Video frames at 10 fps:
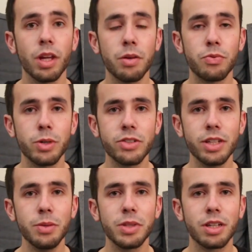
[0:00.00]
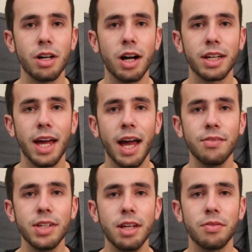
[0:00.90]
Unfortunately, with the
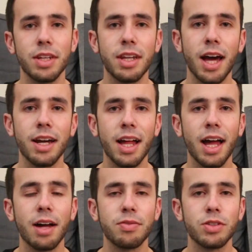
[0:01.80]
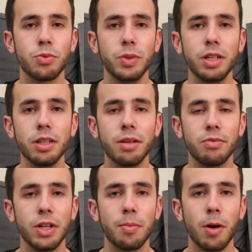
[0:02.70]
concavity of the 9.5-inch wheel that
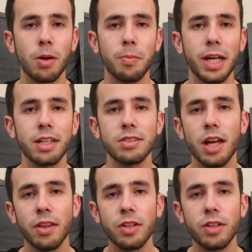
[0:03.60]
VMR makes,